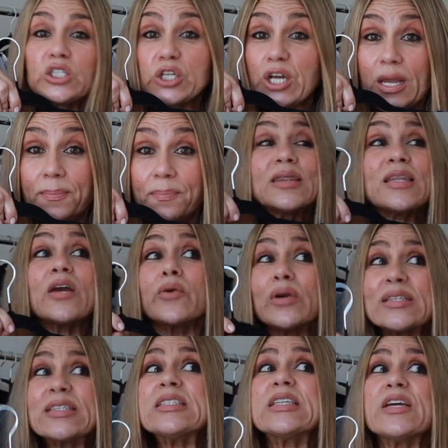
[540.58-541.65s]
cheap. There
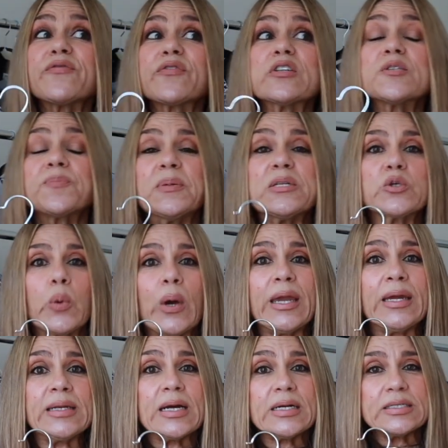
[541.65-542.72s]
is a difference
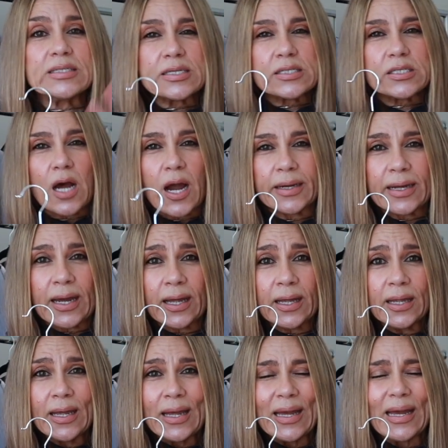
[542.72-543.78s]
between designer
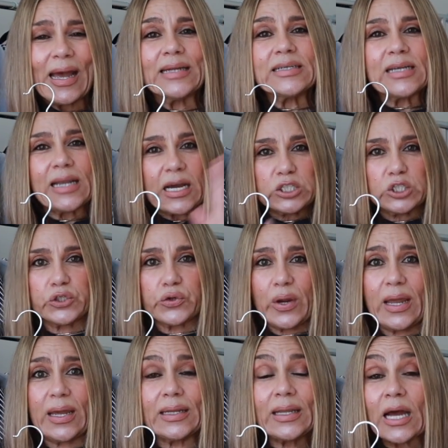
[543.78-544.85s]
and
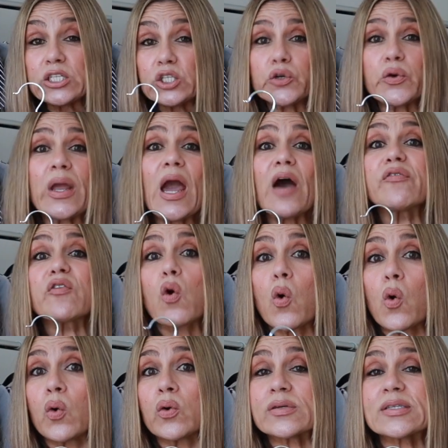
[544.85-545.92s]
luxury. Luxury, of
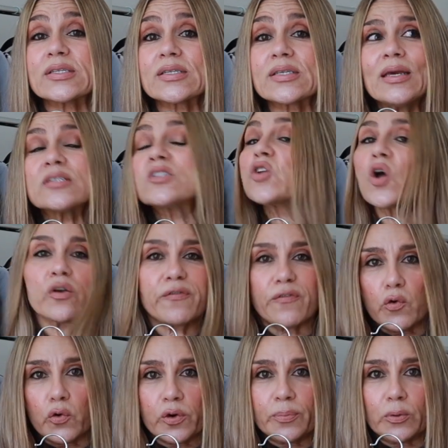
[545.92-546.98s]
course, is not
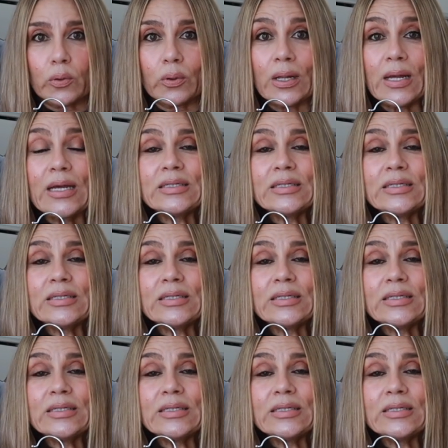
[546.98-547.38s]
affordable.